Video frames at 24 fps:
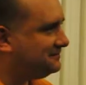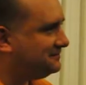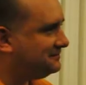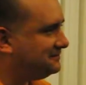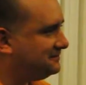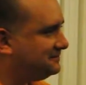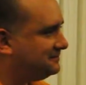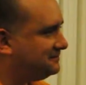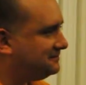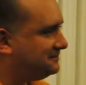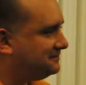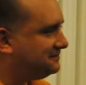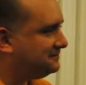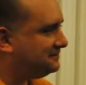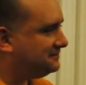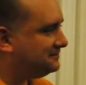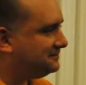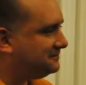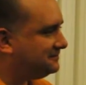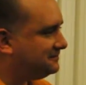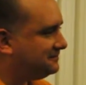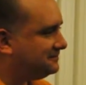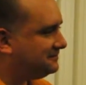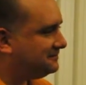
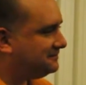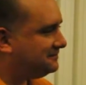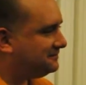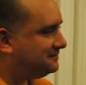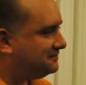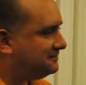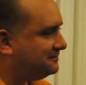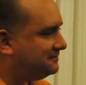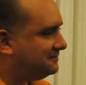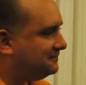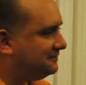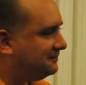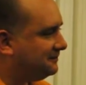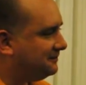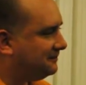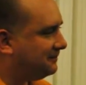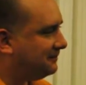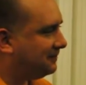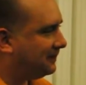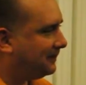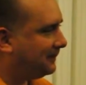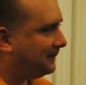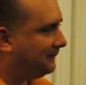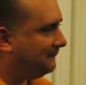
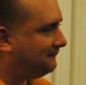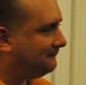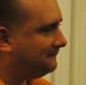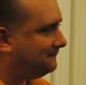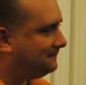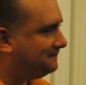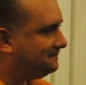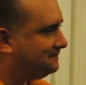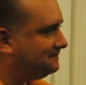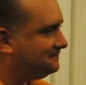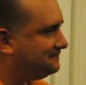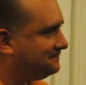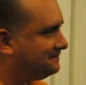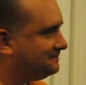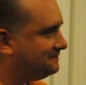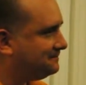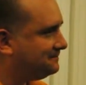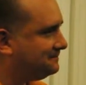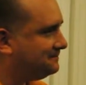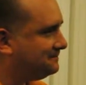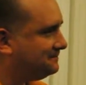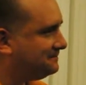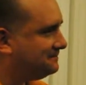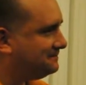
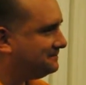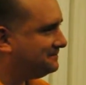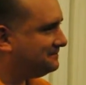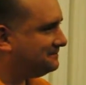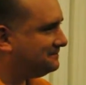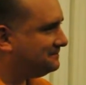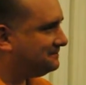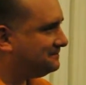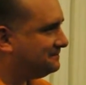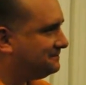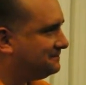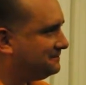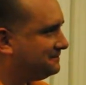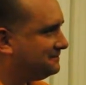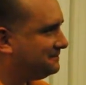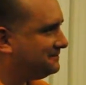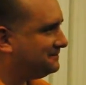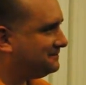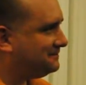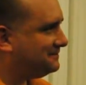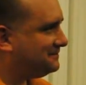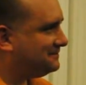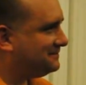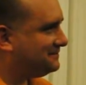
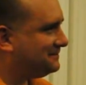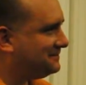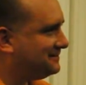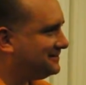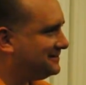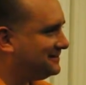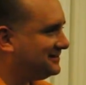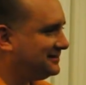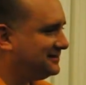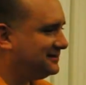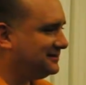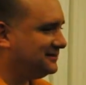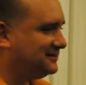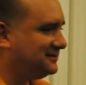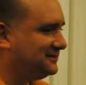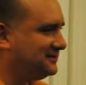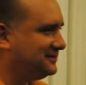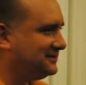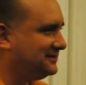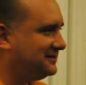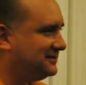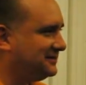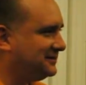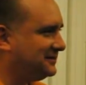
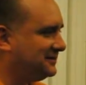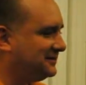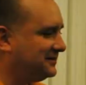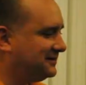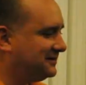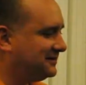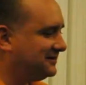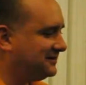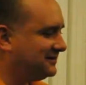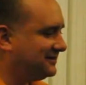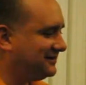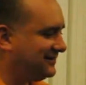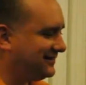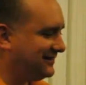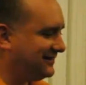[no speech]